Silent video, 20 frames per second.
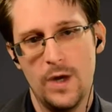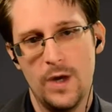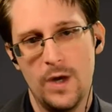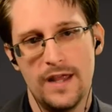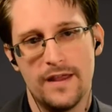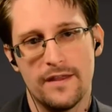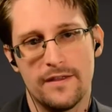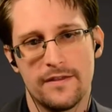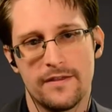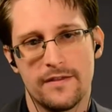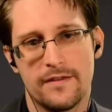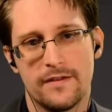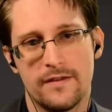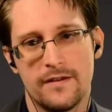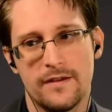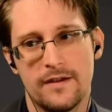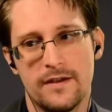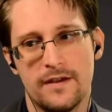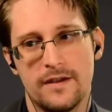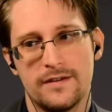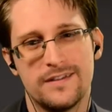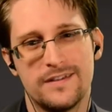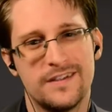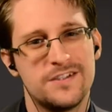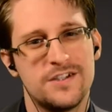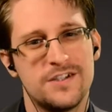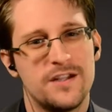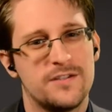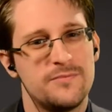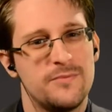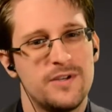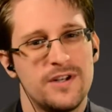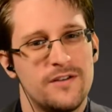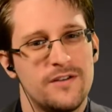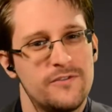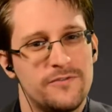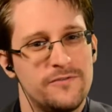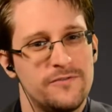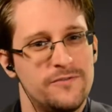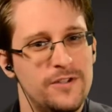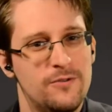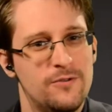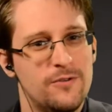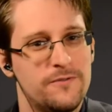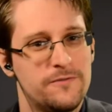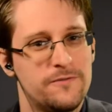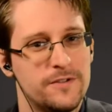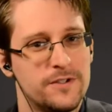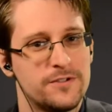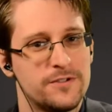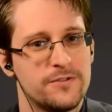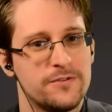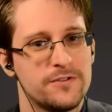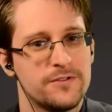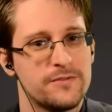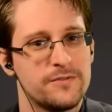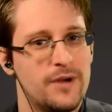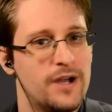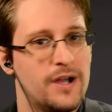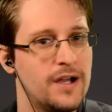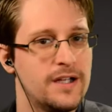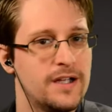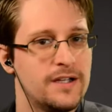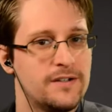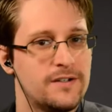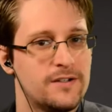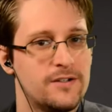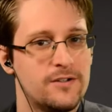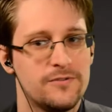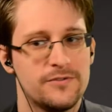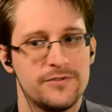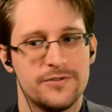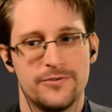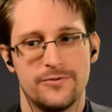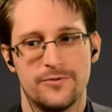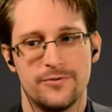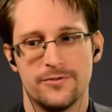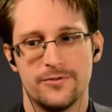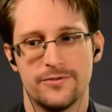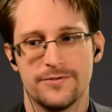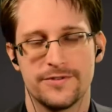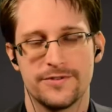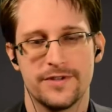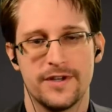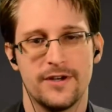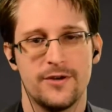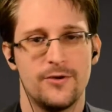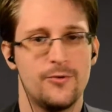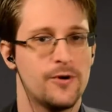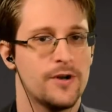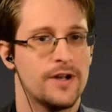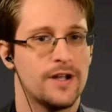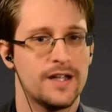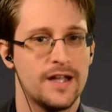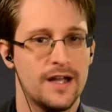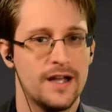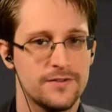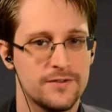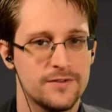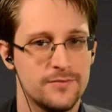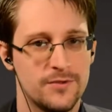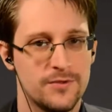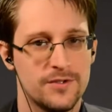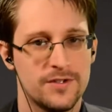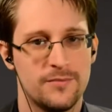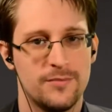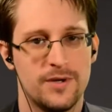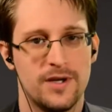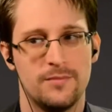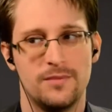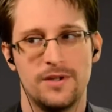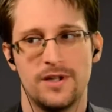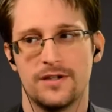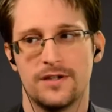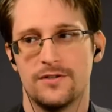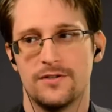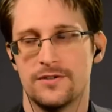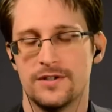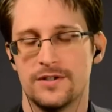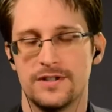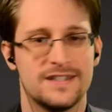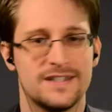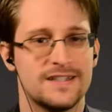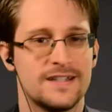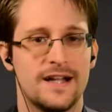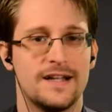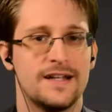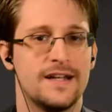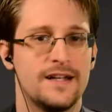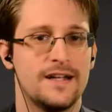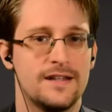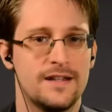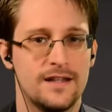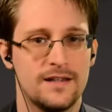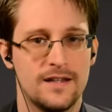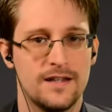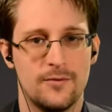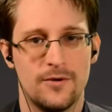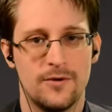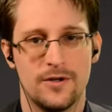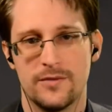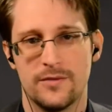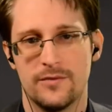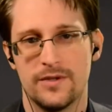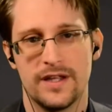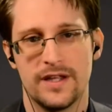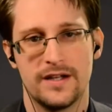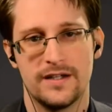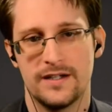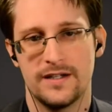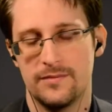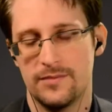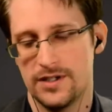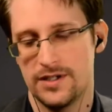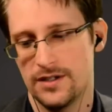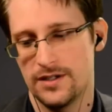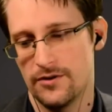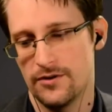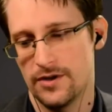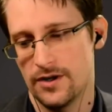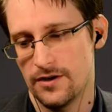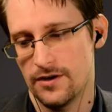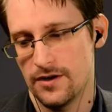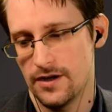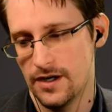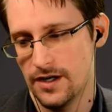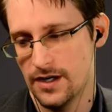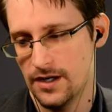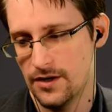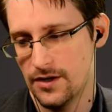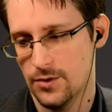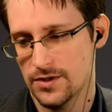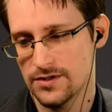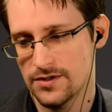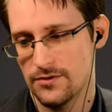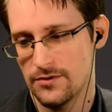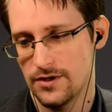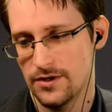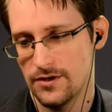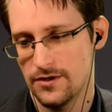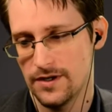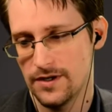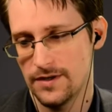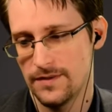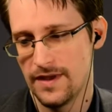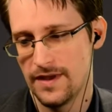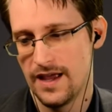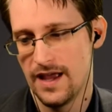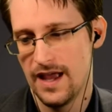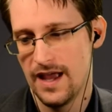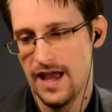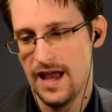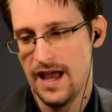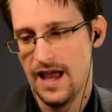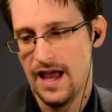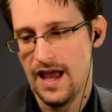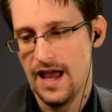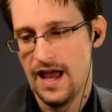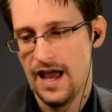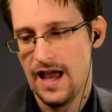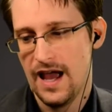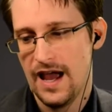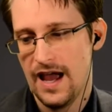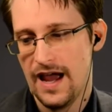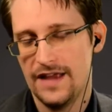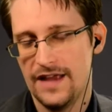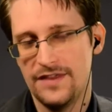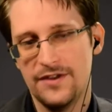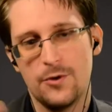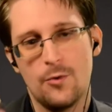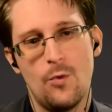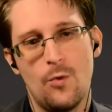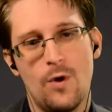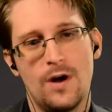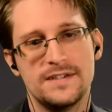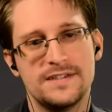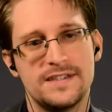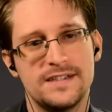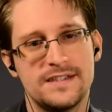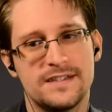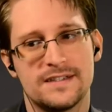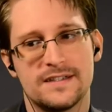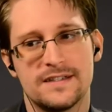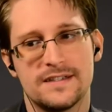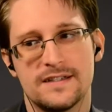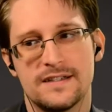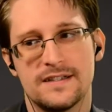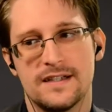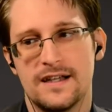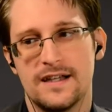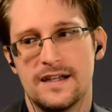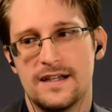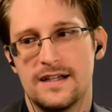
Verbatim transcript: with the judgment of a few officials behind closed doors who weren't accountable to the public, who could decide anything they wanted without anybody knowing what's going on. And there wasn't